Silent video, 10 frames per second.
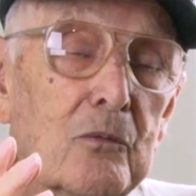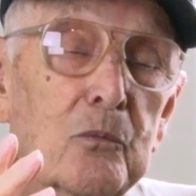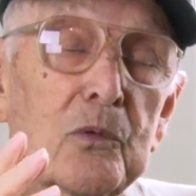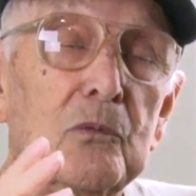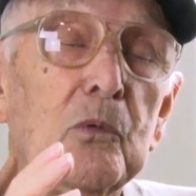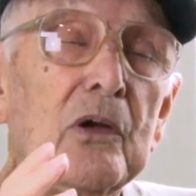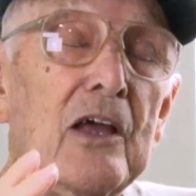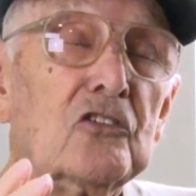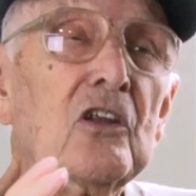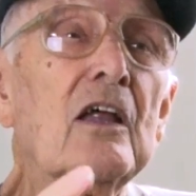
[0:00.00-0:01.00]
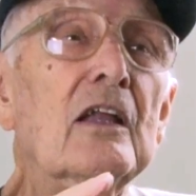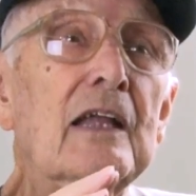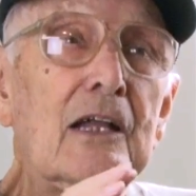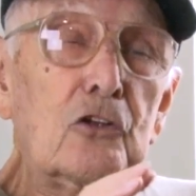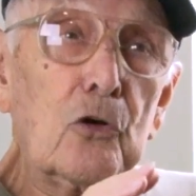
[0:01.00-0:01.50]
we were asked
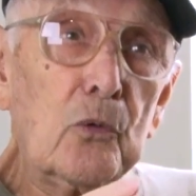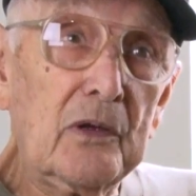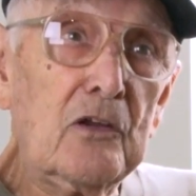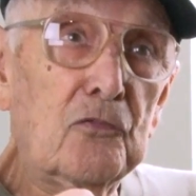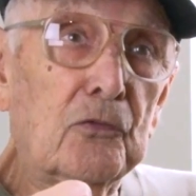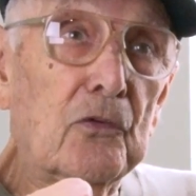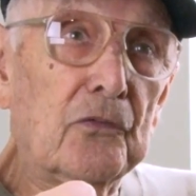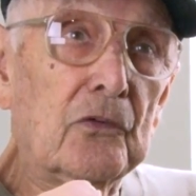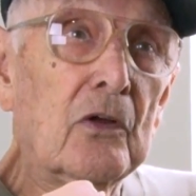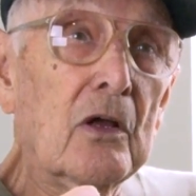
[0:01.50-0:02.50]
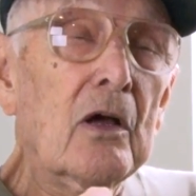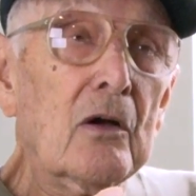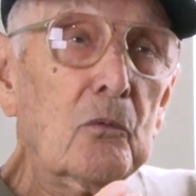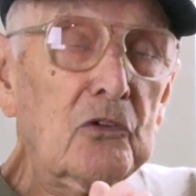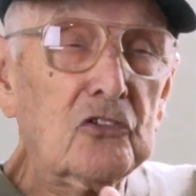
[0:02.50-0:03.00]
not to go any further.
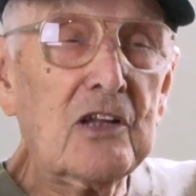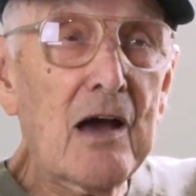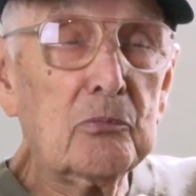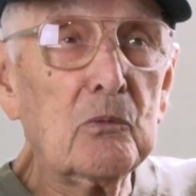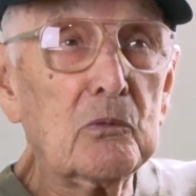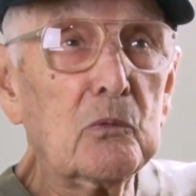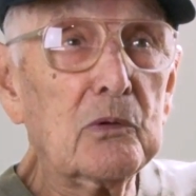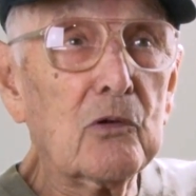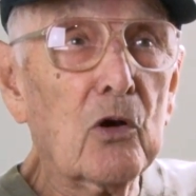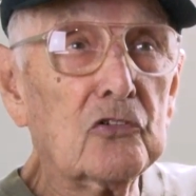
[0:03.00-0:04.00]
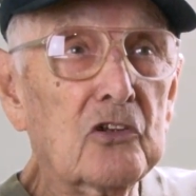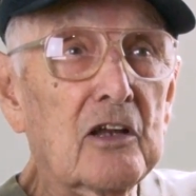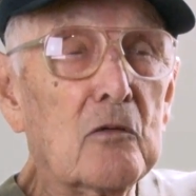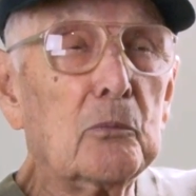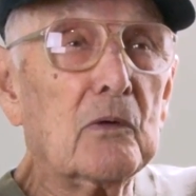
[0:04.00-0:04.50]
We stopped when we crossed
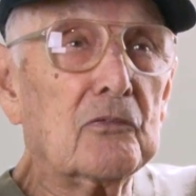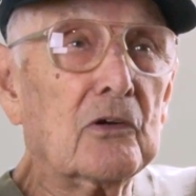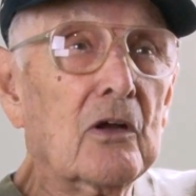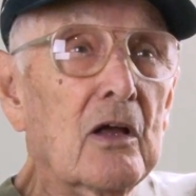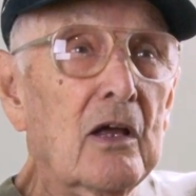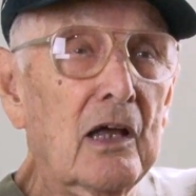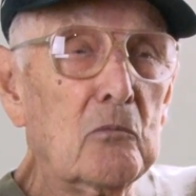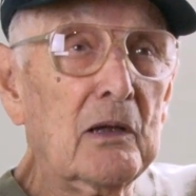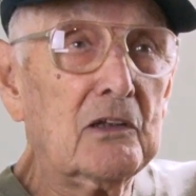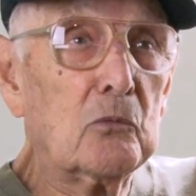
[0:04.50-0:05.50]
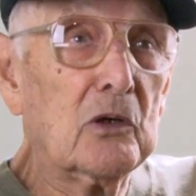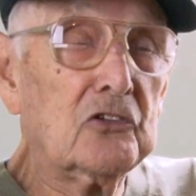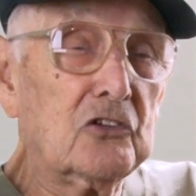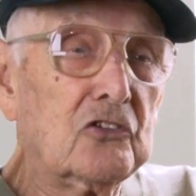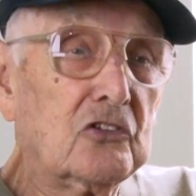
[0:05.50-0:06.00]
the Elbe River and met the
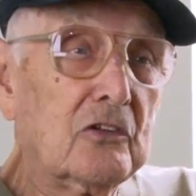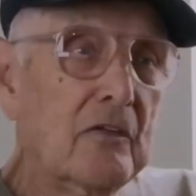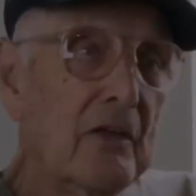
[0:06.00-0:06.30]
Russians.